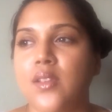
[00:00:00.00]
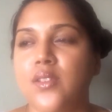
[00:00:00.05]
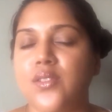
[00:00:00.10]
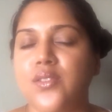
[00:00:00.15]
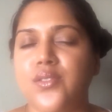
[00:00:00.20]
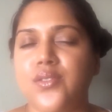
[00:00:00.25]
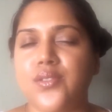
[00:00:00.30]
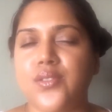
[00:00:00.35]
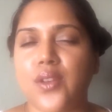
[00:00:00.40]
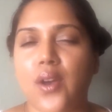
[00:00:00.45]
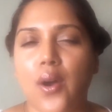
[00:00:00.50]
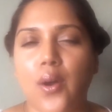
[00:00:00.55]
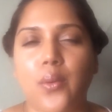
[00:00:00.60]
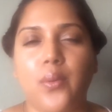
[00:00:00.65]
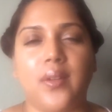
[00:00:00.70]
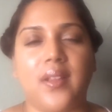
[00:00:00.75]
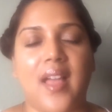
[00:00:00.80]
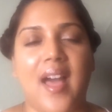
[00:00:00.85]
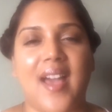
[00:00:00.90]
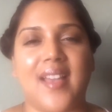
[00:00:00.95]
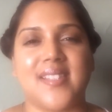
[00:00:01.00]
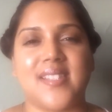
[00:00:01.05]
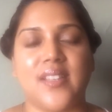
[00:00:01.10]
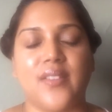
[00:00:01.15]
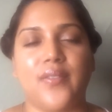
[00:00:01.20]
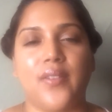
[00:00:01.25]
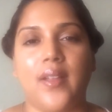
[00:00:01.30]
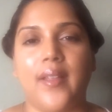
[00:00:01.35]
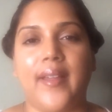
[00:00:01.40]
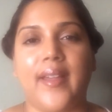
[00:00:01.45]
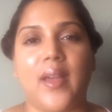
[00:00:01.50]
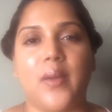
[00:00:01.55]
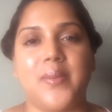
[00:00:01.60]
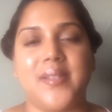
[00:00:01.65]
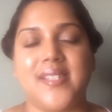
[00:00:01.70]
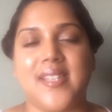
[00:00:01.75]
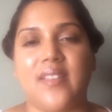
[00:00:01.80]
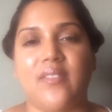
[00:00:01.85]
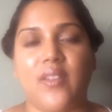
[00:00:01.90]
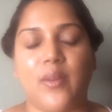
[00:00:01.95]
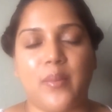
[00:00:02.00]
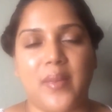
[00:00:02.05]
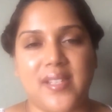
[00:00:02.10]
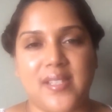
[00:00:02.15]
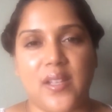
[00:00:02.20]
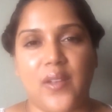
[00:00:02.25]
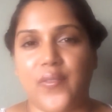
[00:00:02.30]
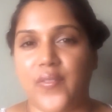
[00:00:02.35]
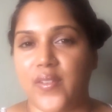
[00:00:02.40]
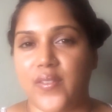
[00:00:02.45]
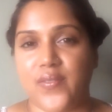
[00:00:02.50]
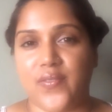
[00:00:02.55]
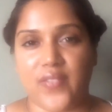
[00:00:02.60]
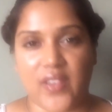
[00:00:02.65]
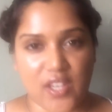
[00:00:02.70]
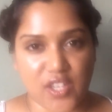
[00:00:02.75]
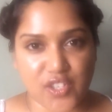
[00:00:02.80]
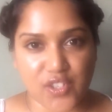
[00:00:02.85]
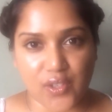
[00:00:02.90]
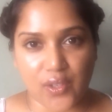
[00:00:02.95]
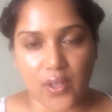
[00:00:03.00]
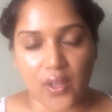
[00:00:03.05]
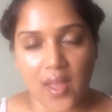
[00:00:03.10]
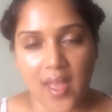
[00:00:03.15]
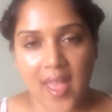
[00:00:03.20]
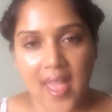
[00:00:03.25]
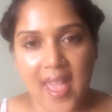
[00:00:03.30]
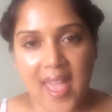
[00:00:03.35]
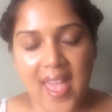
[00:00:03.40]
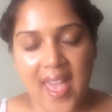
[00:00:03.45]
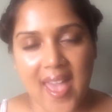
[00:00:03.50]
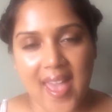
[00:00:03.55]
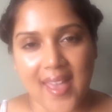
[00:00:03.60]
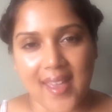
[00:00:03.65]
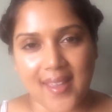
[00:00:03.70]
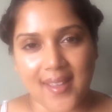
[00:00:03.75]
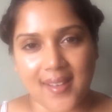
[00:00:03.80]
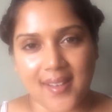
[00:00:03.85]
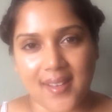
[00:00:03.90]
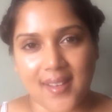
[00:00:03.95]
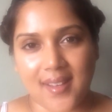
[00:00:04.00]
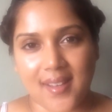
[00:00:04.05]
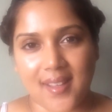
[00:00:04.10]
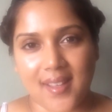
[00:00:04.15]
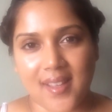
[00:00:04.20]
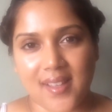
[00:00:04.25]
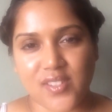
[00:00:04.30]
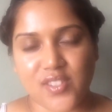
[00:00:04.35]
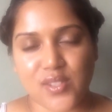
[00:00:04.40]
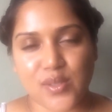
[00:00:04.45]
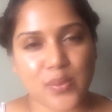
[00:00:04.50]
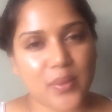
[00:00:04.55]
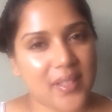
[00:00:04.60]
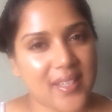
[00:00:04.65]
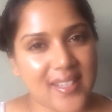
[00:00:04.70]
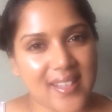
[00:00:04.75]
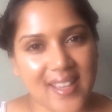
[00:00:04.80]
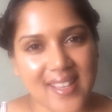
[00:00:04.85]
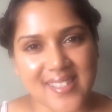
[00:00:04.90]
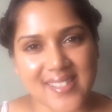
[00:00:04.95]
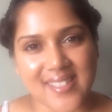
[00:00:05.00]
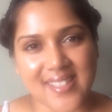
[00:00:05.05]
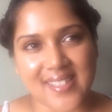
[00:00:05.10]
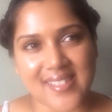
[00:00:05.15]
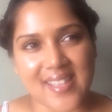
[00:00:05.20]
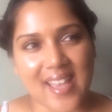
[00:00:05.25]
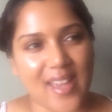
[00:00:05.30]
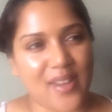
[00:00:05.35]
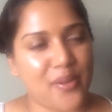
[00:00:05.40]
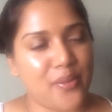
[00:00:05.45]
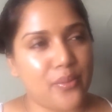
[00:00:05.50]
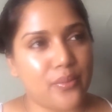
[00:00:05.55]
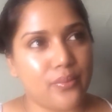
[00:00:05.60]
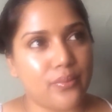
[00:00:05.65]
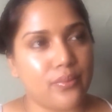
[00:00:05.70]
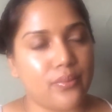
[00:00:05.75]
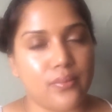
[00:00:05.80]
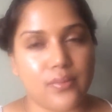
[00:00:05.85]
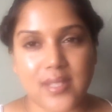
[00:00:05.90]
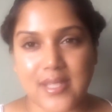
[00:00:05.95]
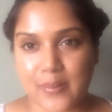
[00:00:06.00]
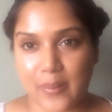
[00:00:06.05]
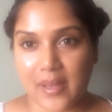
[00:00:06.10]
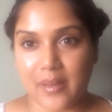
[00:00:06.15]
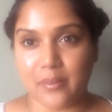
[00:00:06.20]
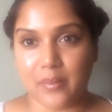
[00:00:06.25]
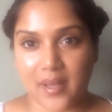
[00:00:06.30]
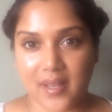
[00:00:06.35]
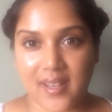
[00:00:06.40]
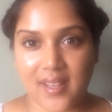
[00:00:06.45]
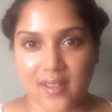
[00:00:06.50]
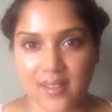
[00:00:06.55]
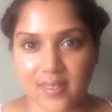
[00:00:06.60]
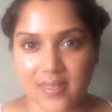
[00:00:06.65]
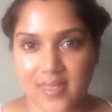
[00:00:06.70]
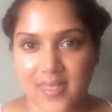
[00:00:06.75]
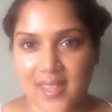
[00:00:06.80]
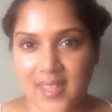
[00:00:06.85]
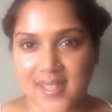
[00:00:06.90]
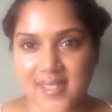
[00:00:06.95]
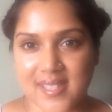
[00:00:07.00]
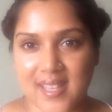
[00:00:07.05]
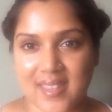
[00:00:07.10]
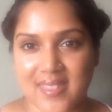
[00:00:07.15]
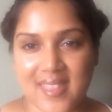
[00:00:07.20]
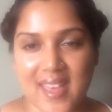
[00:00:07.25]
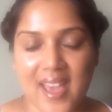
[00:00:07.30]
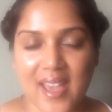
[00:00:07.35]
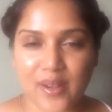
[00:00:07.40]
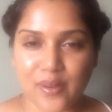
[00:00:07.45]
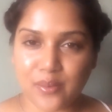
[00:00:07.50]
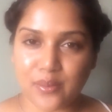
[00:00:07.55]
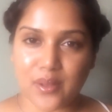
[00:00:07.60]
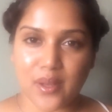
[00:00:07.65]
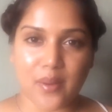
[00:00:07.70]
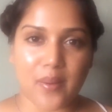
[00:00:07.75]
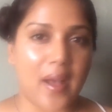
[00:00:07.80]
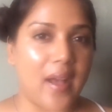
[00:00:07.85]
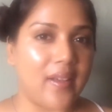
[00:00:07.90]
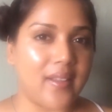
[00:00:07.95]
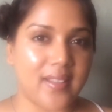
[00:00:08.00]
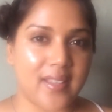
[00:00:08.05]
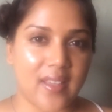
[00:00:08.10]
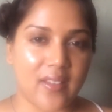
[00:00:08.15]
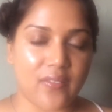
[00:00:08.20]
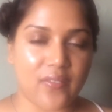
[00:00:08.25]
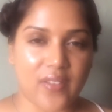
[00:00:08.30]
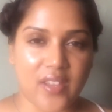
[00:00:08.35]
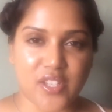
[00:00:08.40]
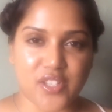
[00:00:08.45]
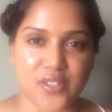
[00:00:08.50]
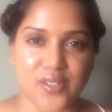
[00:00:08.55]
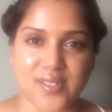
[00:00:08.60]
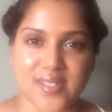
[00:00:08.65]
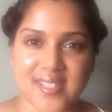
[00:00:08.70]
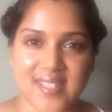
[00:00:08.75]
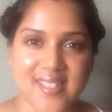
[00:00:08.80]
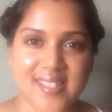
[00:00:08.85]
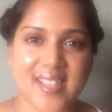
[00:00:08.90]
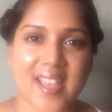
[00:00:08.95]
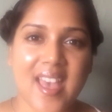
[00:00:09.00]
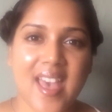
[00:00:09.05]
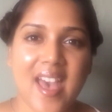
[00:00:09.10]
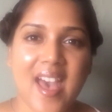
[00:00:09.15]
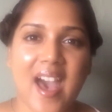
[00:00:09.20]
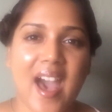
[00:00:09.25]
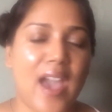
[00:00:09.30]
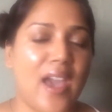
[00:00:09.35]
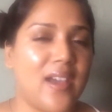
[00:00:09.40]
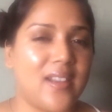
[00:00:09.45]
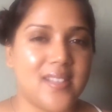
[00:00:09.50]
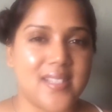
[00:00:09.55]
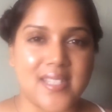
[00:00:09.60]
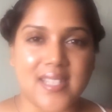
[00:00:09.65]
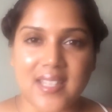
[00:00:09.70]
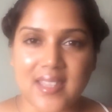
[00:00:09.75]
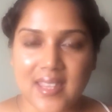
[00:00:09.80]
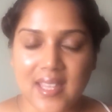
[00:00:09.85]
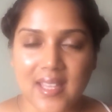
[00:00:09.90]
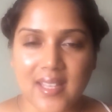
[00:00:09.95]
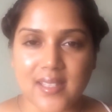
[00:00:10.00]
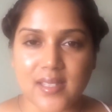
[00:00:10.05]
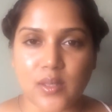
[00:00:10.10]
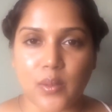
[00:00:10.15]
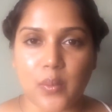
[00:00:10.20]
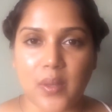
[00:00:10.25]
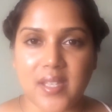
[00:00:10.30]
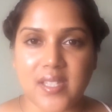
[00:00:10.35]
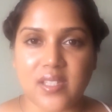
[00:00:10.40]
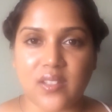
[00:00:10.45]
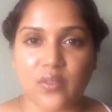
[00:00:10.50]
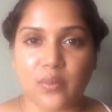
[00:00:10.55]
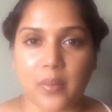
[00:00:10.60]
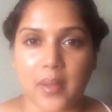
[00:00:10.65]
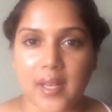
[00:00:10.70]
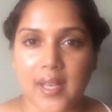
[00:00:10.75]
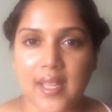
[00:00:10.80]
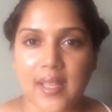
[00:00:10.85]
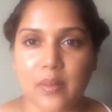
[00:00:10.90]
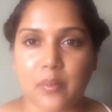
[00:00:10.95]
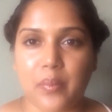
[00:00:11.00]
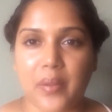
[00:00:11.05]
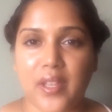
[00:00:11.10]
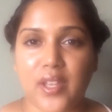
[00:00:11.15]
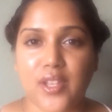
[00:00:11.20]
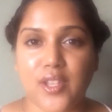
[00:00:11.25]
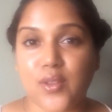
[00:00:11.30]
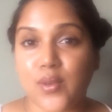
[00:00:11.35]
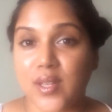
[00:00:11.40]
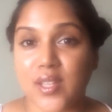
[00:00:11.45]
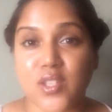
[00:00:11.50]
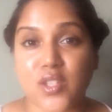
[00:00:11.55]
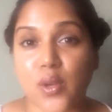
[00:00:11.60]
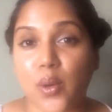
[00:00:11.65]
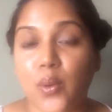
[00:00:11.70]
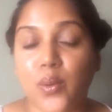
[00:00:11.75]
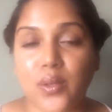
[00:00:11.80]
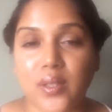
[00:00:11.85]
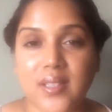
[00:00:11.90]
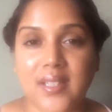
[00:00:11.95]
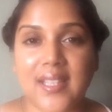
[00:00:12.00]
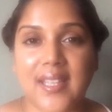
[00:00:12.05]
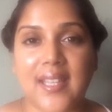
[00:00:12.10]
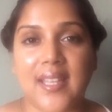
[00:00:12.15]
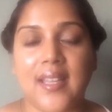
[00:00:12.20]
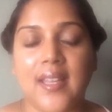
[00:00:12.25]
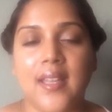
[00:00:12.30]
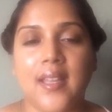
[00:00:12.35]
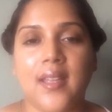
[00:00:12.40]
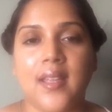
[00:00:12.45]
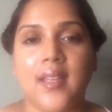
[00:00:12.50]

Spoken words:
so relaxed. I felt like I was giving myself a facial, and it's just really nice, because I don't spend money on things like that. I don't go out and get facials, because I honestly think it's a waste of money, but you can totally